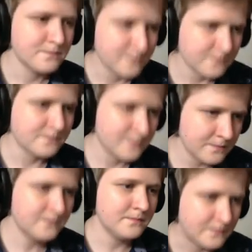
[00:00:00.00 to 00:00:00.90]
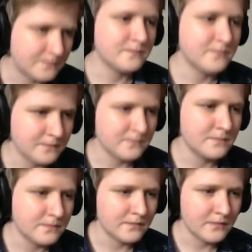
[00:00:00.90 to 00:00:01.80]
Mm-hmm.
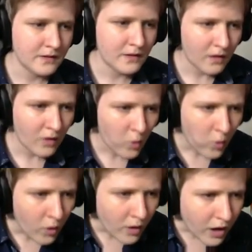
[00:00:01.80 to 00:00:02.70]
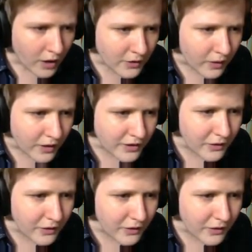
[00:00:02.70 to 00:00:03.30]
oh, no, oh no, oh no,